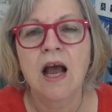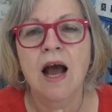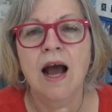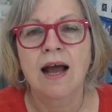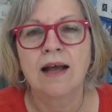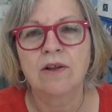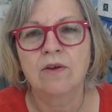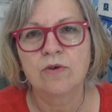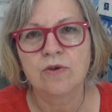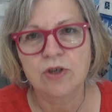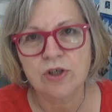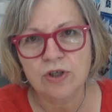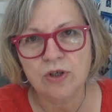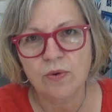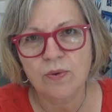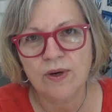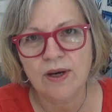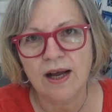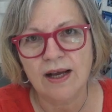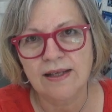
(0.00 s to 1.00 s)
I learned to
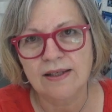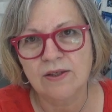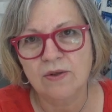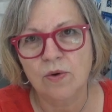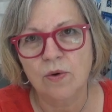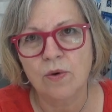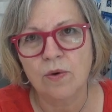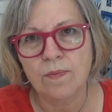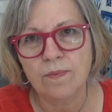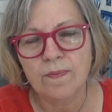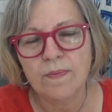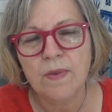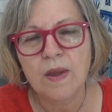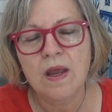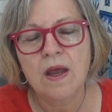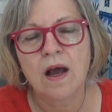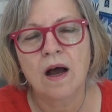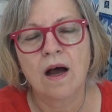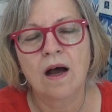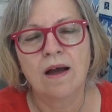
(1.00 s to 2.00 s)
sew in high school.
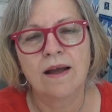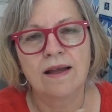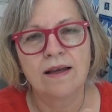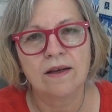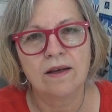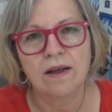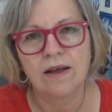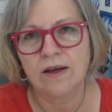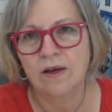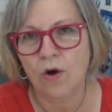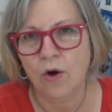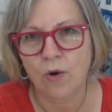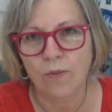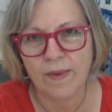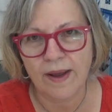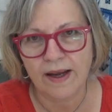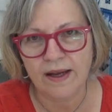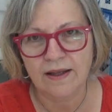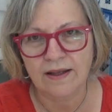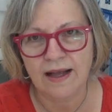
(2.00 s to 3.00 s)
Uh, in, in a
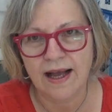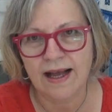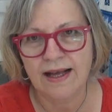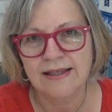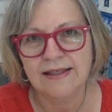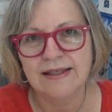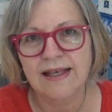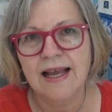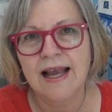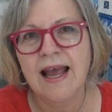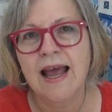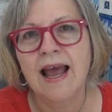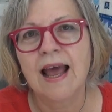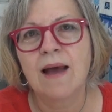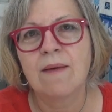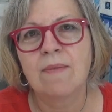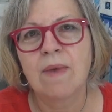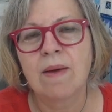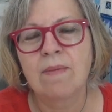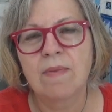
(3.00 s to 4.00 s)
home ec class,
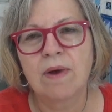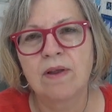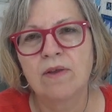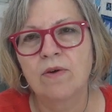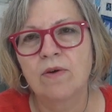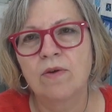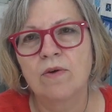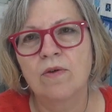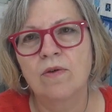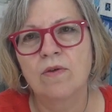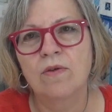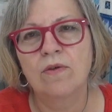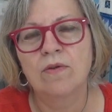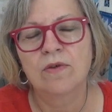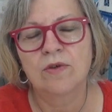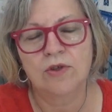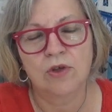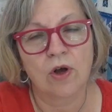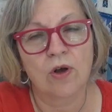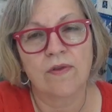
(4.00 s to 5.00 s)
and my mother
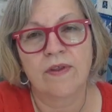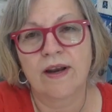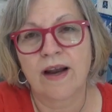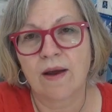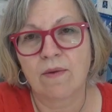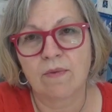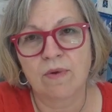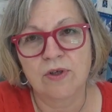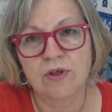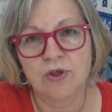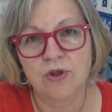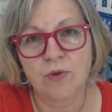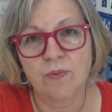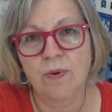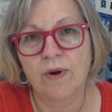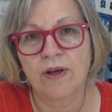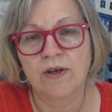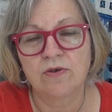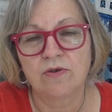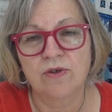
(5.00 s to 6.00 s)
saw that I was
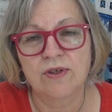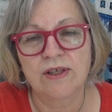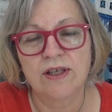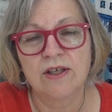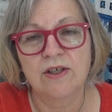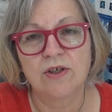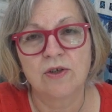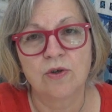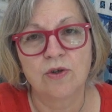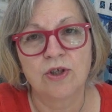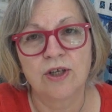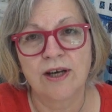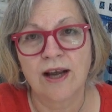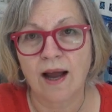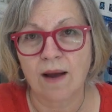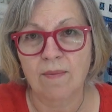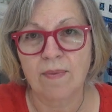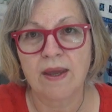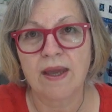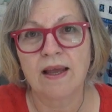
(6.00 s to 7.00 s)
super interested, so she
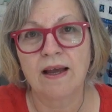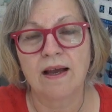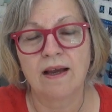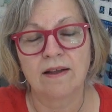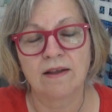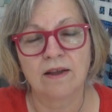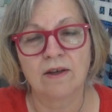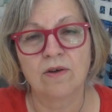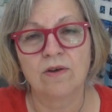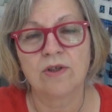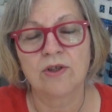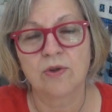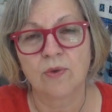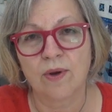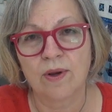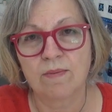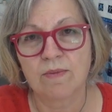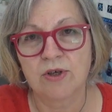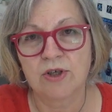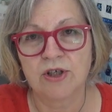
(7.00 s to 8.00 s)
got me a little
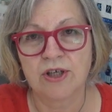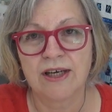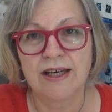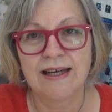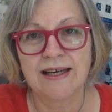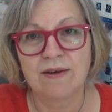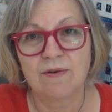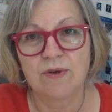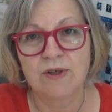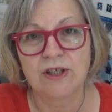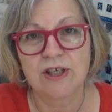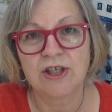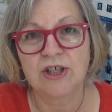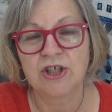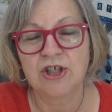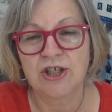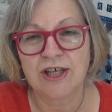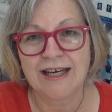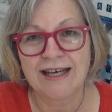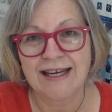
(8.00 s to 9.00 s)
sewing machine. It was a
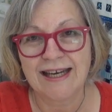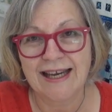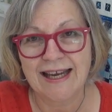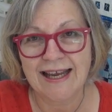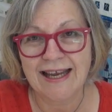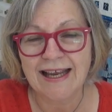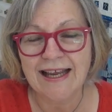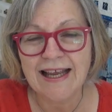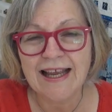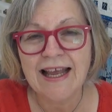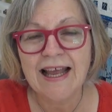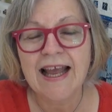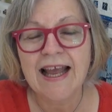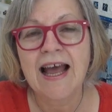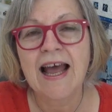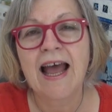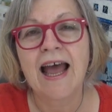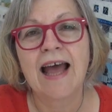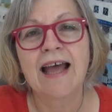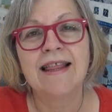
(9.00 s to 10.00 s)
genie,
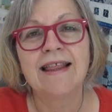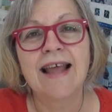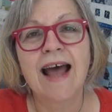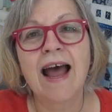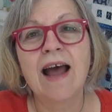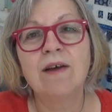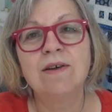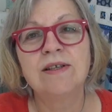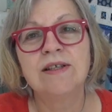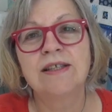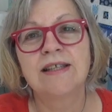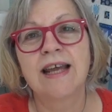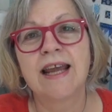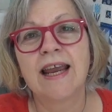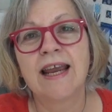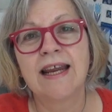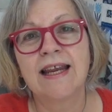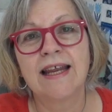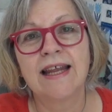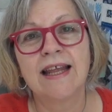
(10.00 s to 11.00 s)
and that
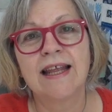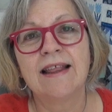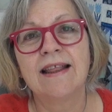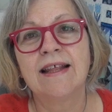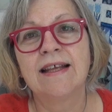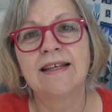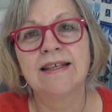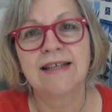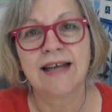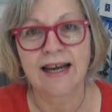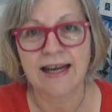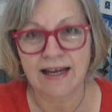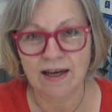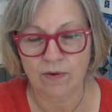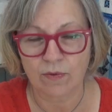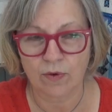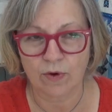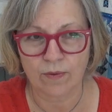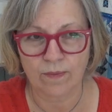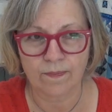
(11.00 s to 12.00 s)
stayed in the
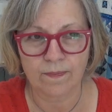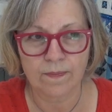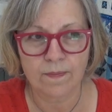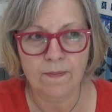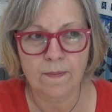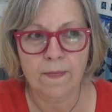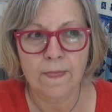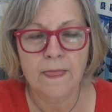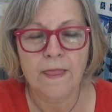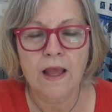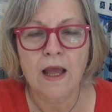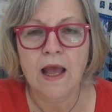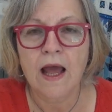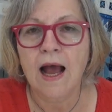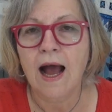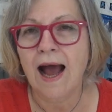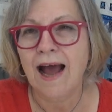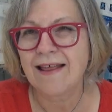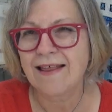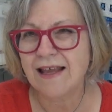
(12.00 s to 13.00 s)
dining room.
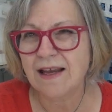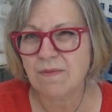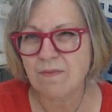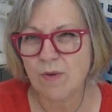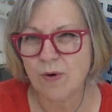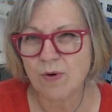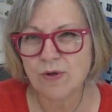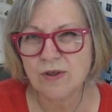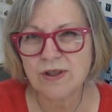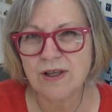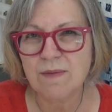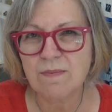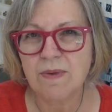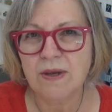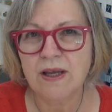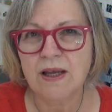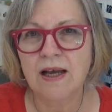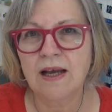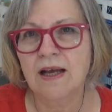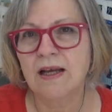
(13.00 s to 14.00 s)
I think mostly
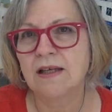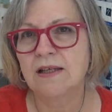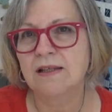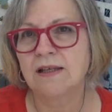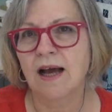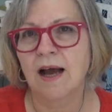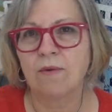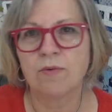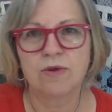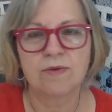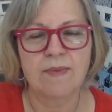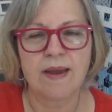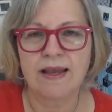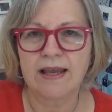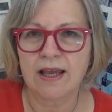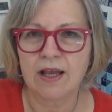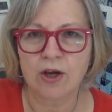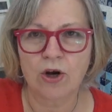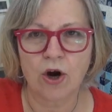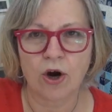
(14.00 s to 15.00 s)
because I was
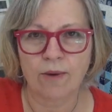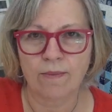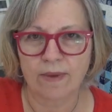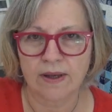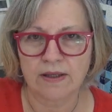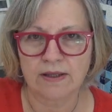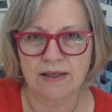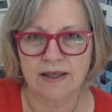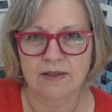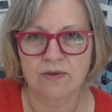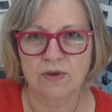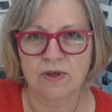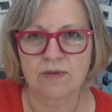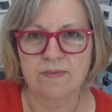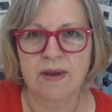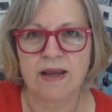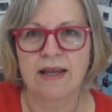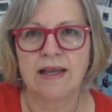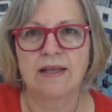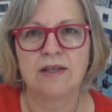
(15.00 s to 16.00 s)
making garments, that's what I was
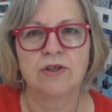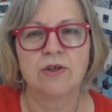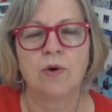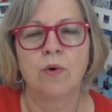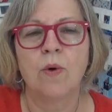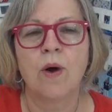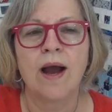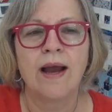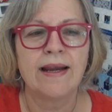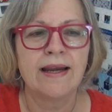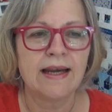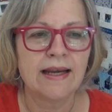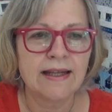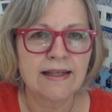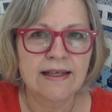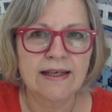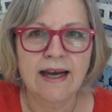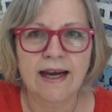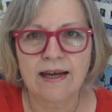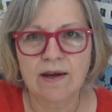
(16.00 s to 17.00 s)
making. So I needed
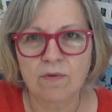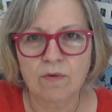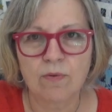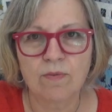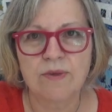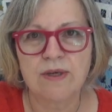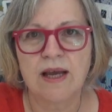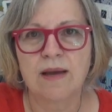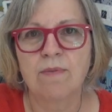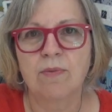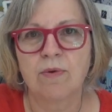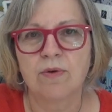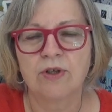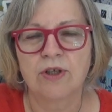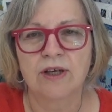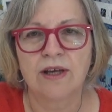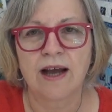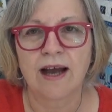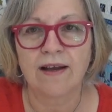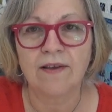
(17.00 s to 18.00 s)
the dining room table to
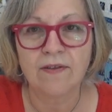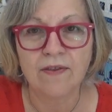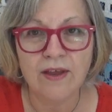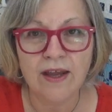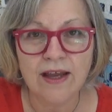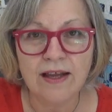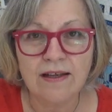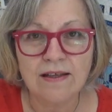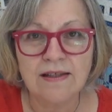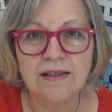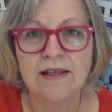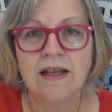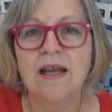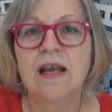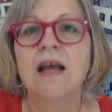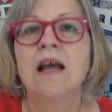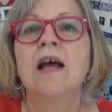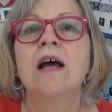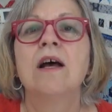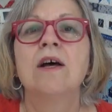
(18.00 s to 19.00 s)
cut things.
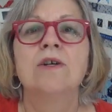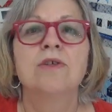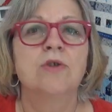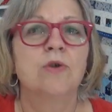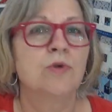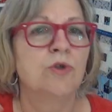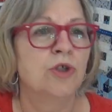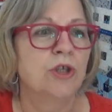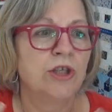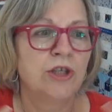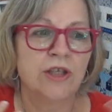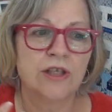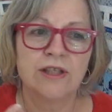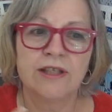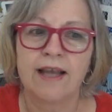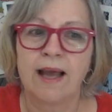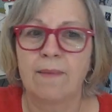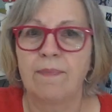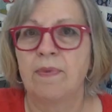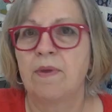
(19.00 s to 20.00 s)
So she just
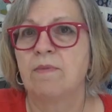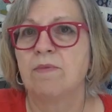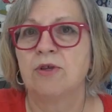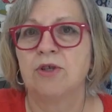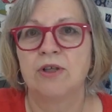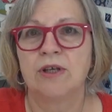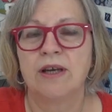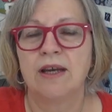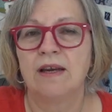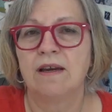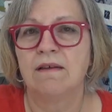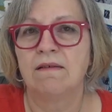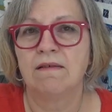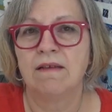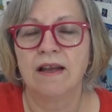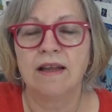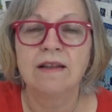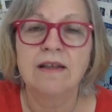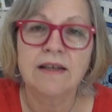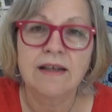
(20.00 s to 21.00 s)
kept the machine
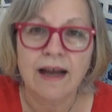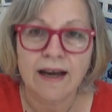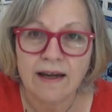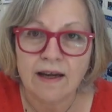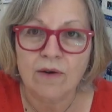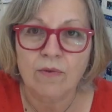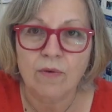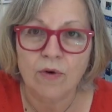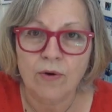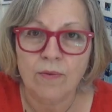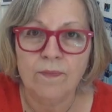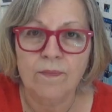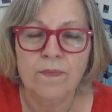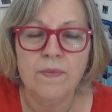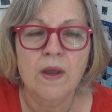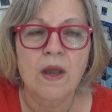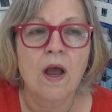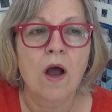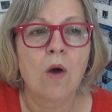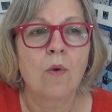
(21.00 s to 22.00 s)
in the dining room,
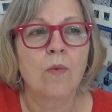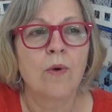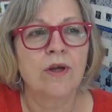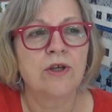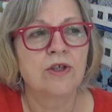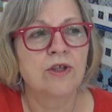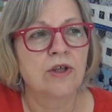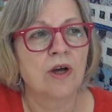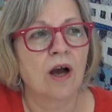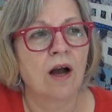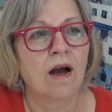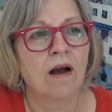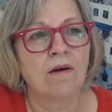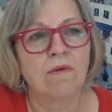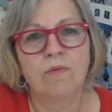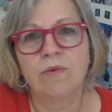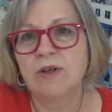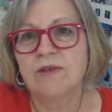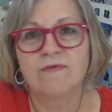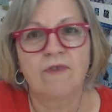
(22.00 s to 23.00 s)
which
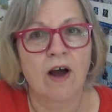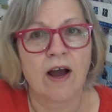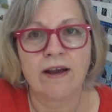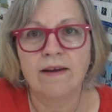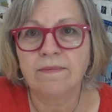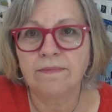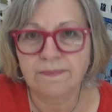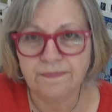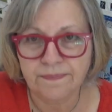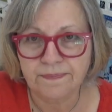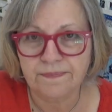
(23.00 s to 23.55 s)
uh, was fine.